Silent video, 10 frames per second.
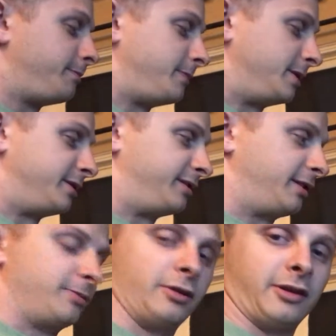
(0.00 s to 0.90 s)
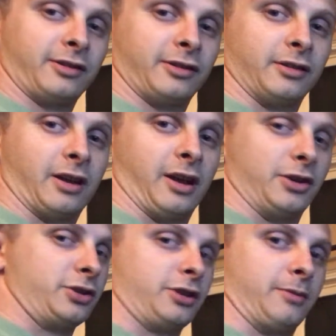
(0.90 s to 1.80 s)
BTC Plus
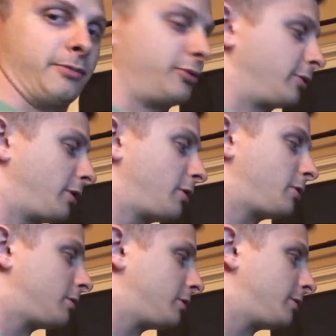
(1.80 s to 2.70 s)
H110 Pro